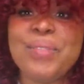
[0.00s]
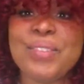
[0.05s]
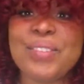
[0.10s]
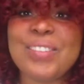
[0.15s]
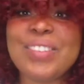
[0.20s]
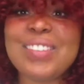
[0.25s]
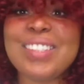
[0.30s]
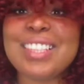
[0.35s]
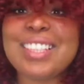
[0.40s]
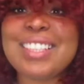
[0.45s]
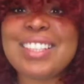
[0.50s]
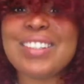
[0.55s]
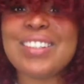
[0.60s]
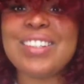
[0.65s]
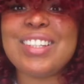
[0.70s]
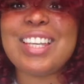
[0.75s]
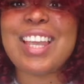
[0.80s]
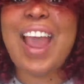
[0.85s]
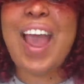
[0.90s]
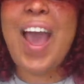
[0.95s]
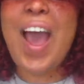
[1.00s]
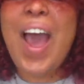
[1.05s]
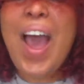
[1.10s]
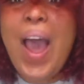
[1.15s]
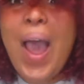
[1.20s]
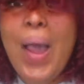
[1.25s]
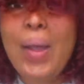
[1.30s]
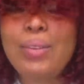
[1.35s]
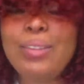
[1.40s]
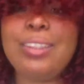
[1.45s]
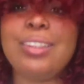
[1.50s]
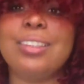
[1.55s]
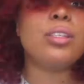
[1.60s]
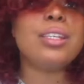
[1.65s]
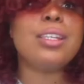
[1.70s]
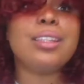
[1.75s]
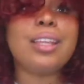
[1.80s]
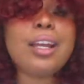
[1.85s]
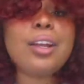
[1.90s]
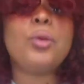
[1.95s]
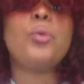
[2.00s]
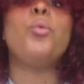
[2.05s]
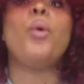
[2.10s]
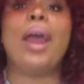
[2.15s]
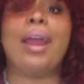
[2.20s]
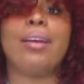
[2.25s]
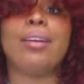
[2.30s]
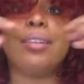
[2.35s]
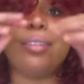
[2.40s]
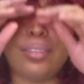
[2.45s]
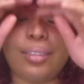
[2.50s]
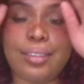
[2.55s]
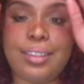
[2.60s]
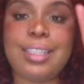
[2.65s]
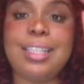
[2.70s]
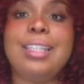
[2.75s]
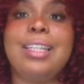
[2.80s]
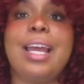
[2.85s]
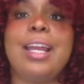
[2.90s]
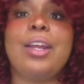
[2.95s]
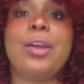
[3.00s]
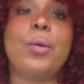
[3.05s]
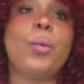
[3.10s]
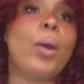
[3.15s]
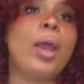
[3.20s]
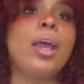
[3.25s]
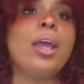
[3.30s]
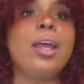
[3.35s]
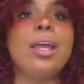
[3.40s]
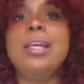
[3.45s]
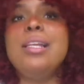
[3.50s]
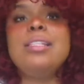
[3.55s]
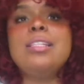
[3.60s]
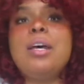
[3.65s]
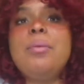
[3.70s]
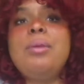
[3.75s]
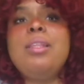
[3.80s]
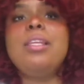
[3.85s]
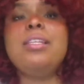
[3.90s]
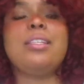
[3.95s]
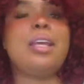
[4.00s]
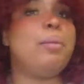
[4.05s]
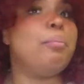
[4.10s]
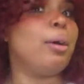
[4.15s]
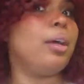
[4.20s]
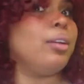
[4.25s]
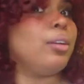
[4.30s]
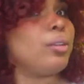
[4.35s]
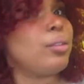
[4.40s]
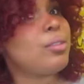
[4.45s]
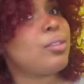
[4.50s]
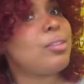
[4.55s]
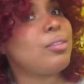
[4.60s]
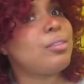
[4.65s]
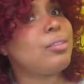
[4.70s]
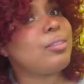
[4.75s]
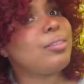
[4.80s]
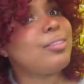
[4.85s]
It's so cute. Synthetic wear. Synthetic wear. Tell me these ain't bundles.